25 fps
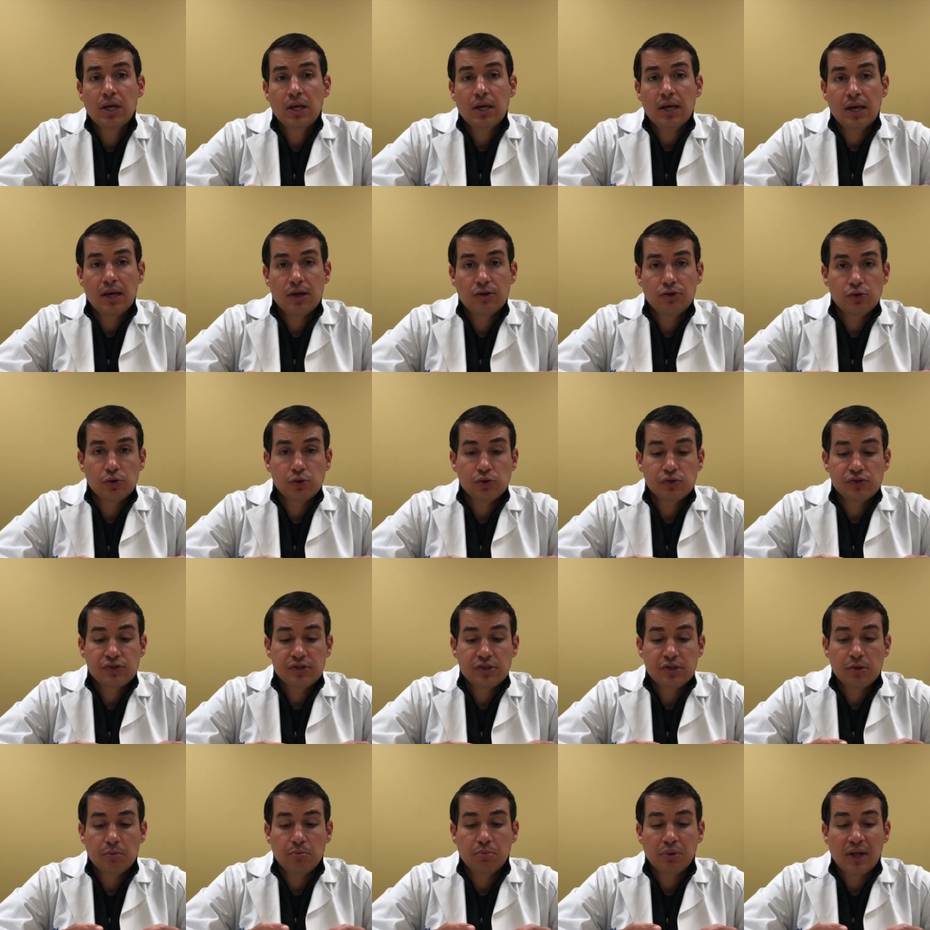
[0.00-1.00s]
and you'll see
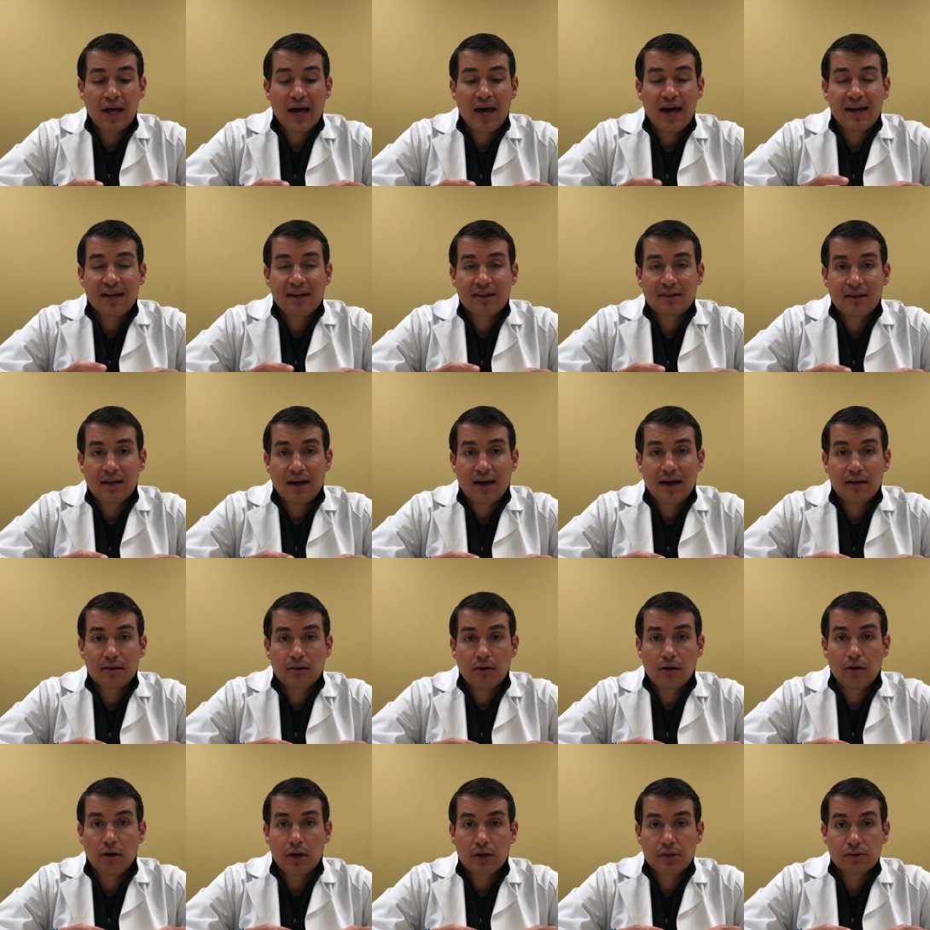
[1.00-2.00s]
the black
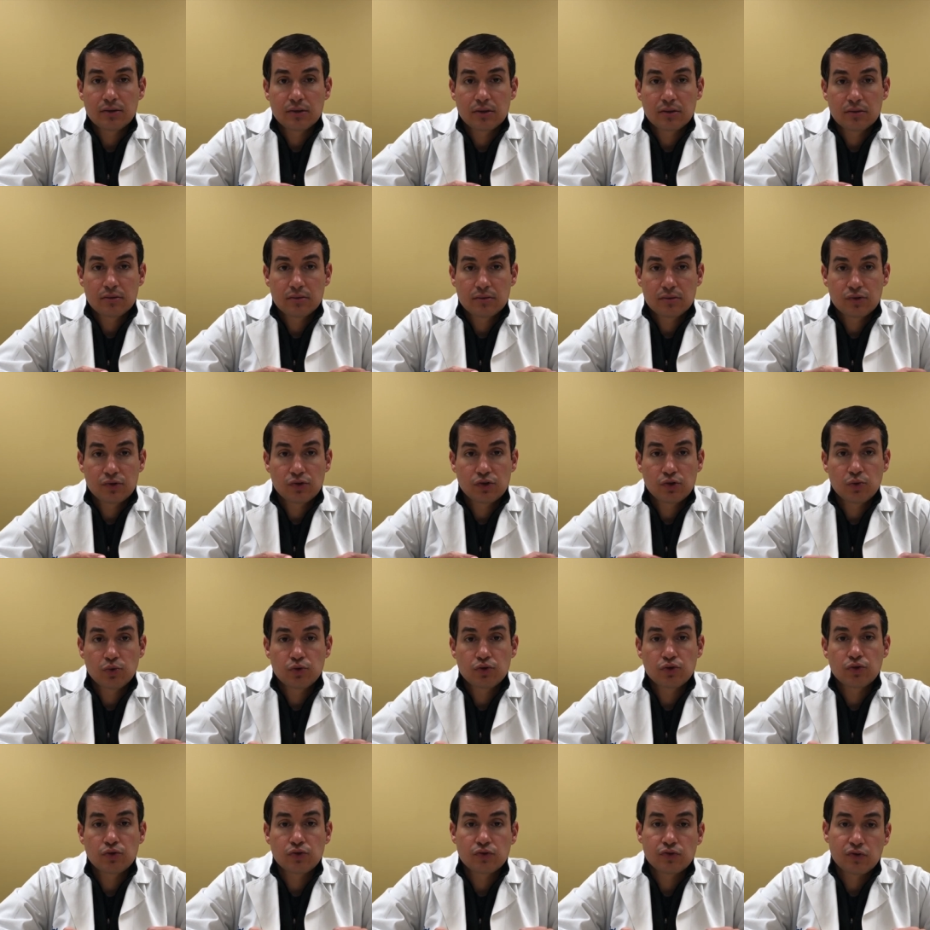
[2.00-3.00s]
nylon
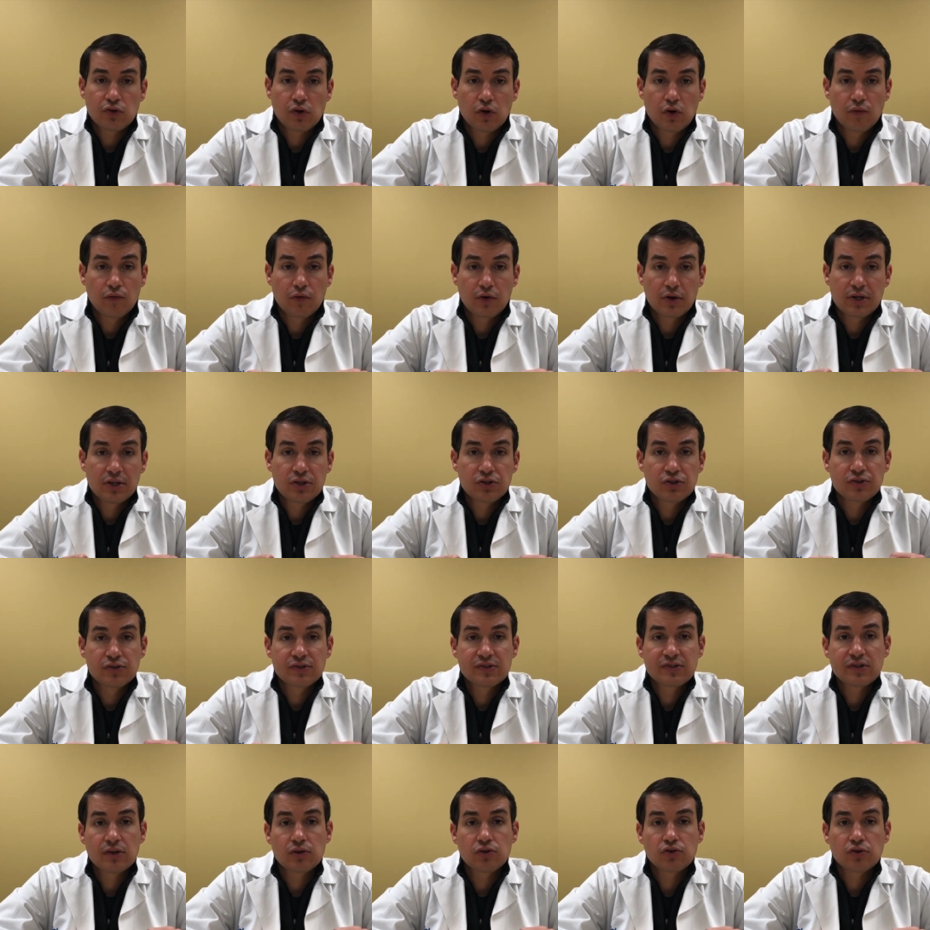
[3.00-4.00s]
sutures over each
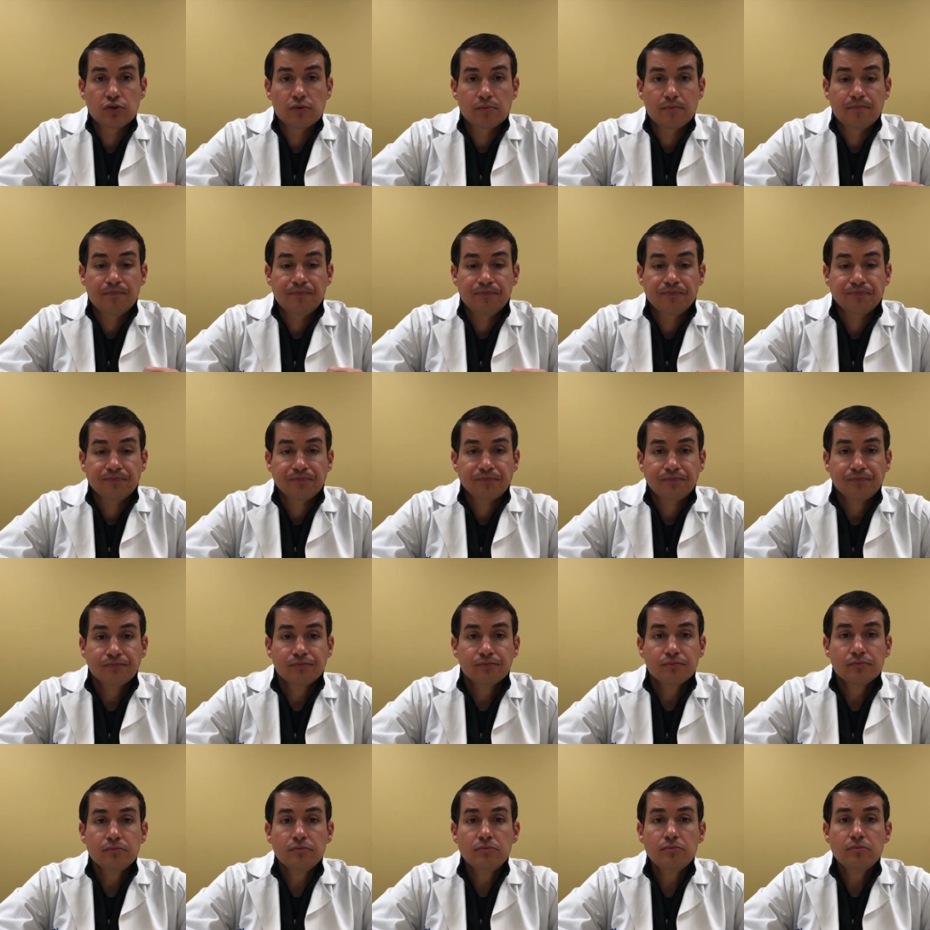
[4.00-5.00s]
incision.
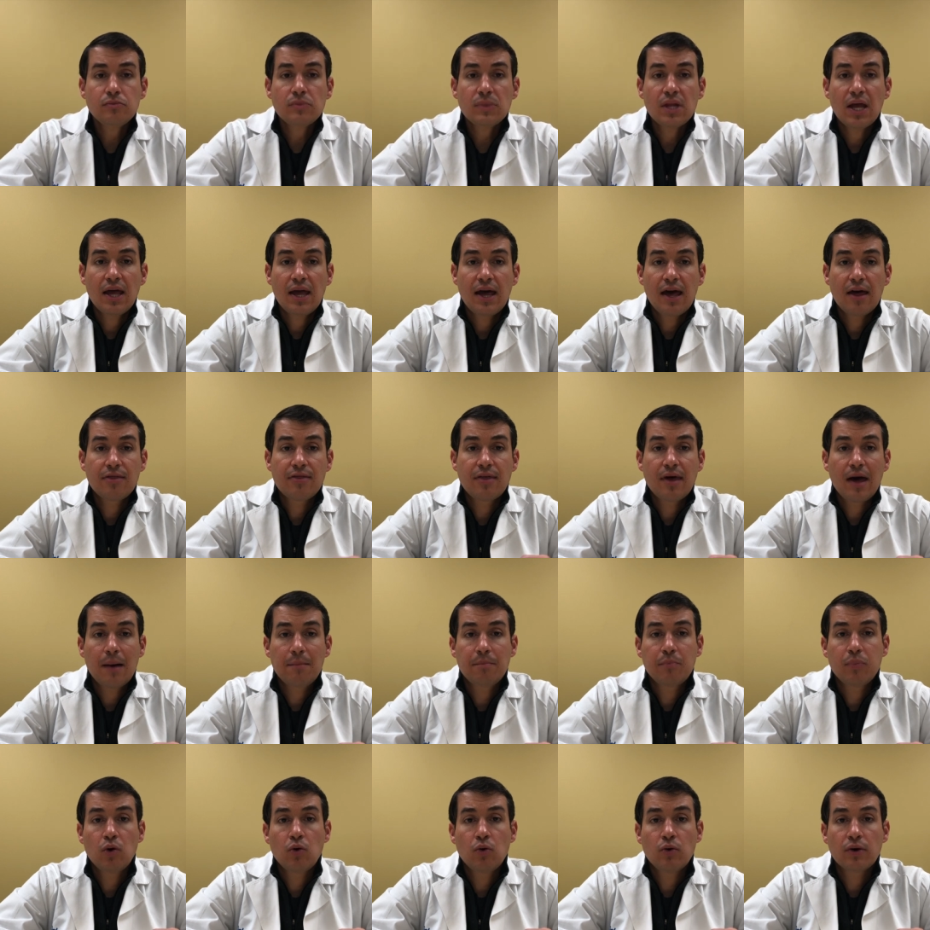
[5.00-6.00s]
At
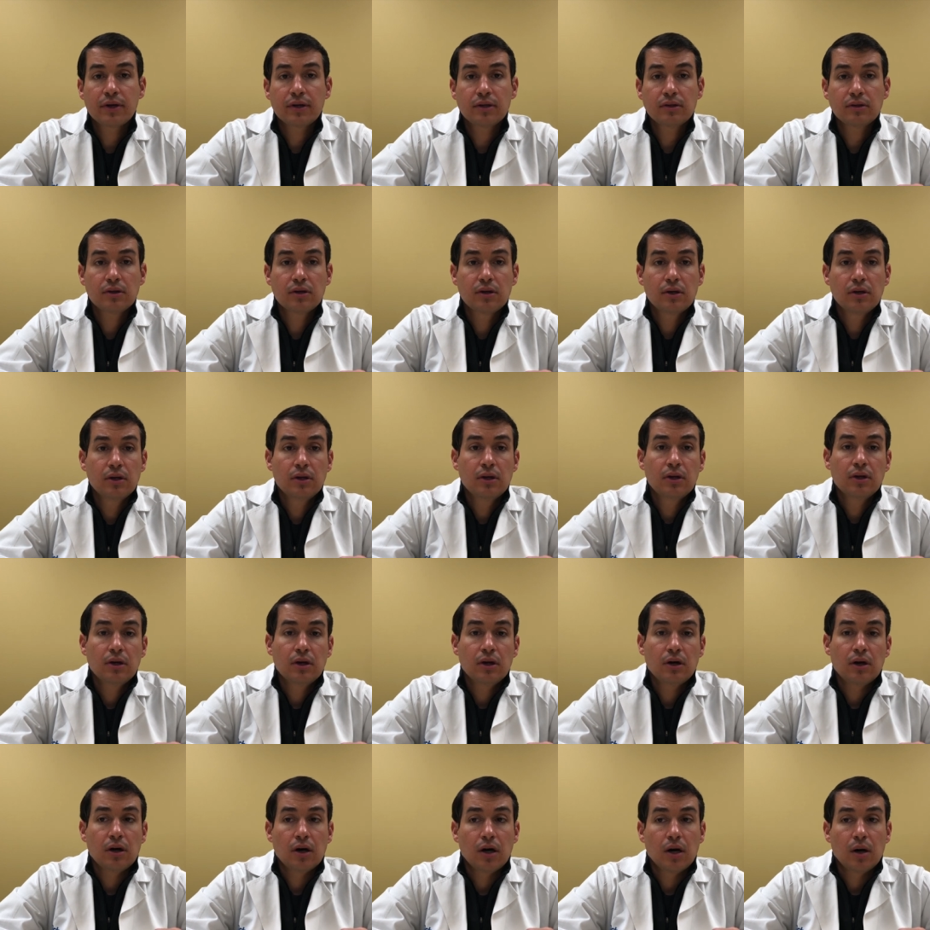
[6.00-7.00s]
that point,
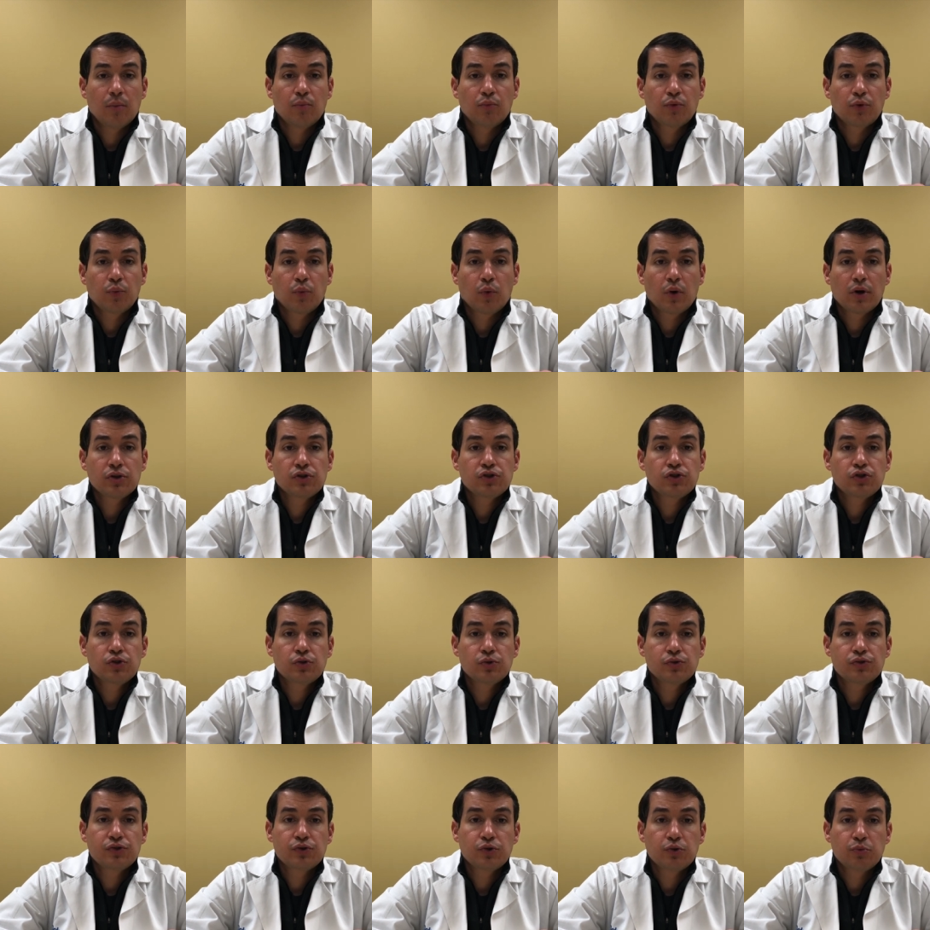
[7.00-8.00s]
we want you
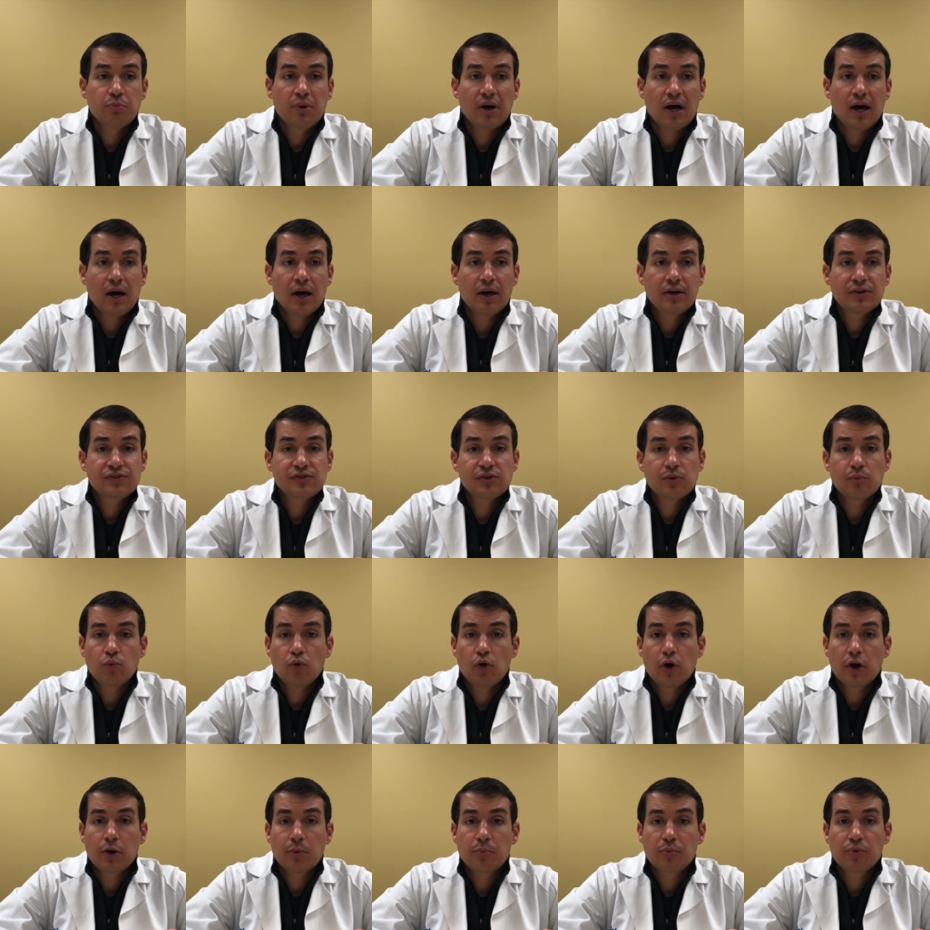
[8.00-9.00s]
to buy some
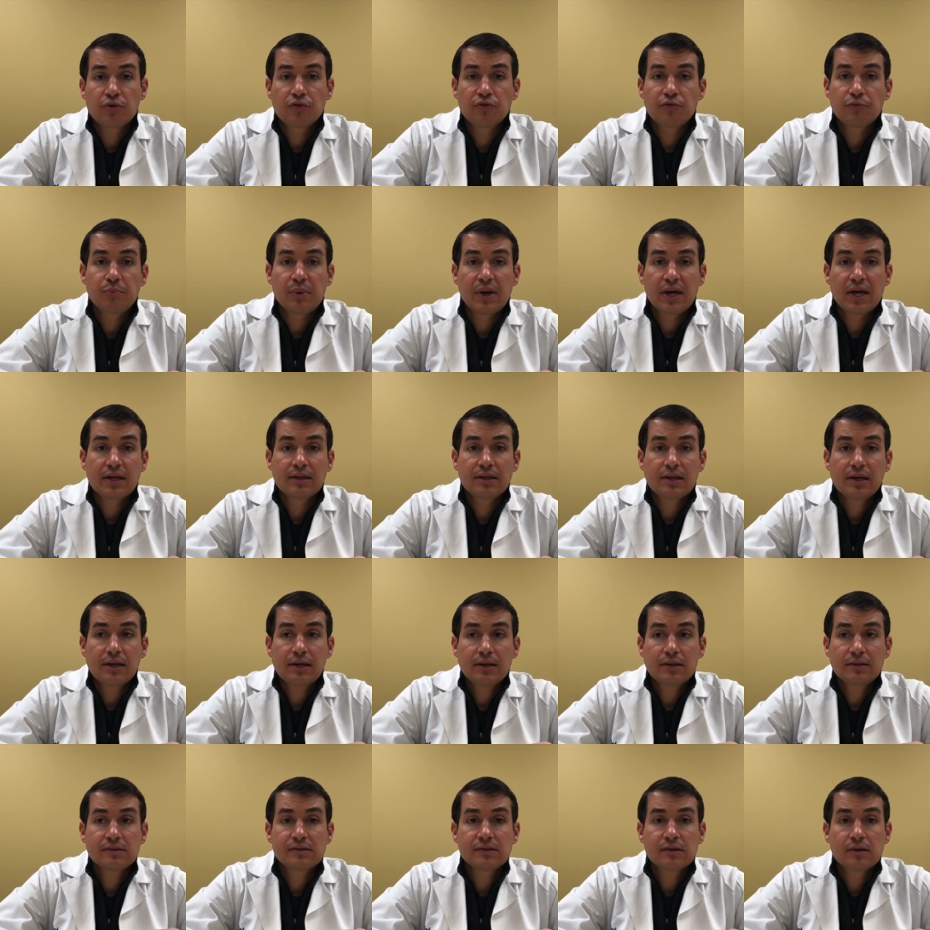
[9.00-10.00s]
waterproof
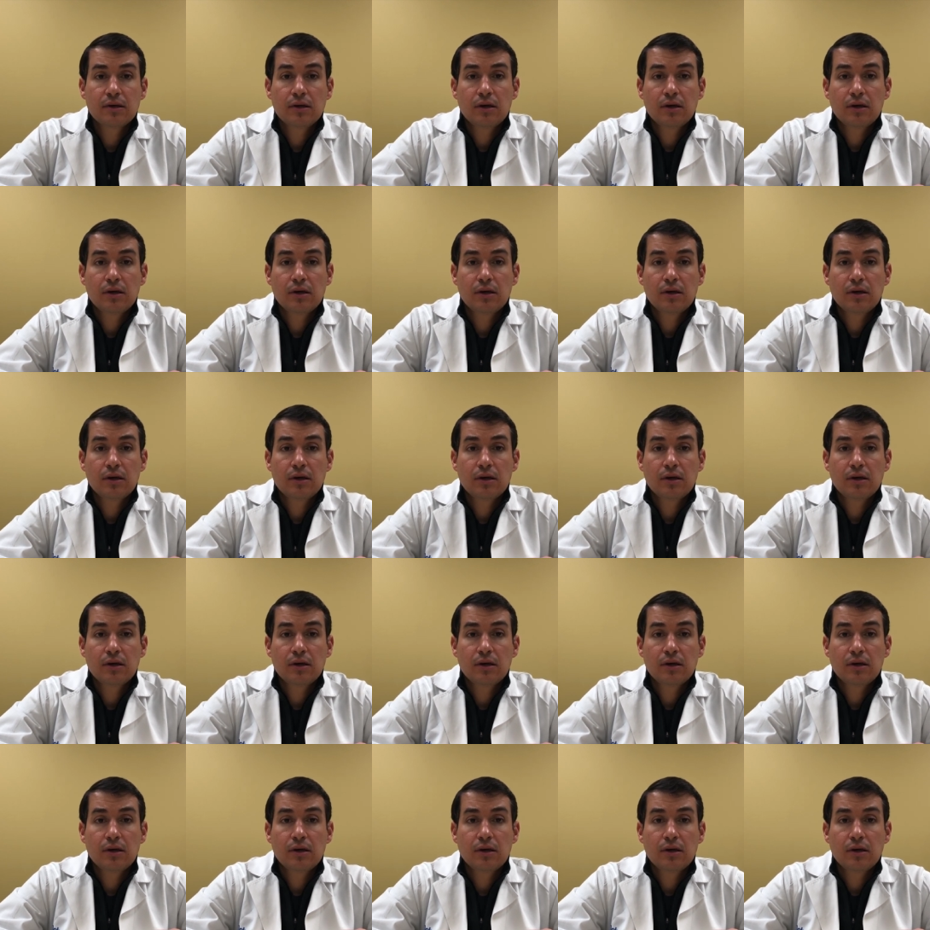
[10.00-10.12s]
Band-Aids.